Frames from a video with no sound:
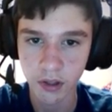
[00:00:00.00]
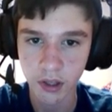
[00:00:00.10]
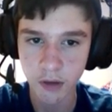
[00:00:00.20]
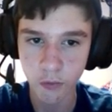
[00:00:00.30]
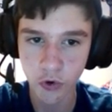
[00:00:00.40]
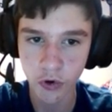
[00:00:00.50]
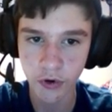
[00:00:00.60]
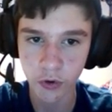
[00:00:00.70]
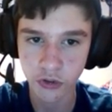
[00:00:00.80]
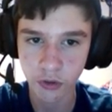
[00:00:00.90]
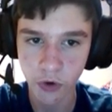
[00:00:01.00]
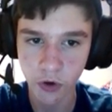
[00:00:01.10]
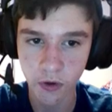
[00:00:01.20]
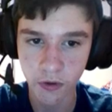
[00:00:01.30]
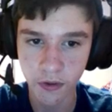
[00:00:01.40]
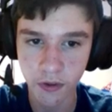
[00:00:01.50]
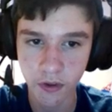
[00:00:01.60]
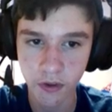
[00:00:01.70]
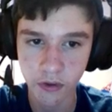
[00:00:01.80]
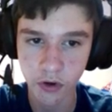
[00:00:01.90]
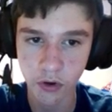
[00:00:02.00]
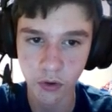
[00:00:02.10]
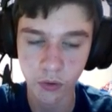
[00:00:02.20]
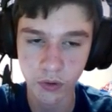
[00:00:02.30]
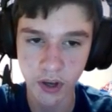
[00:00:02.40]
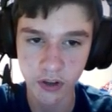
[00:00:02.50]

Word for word: And more Ultra Balls. No, not,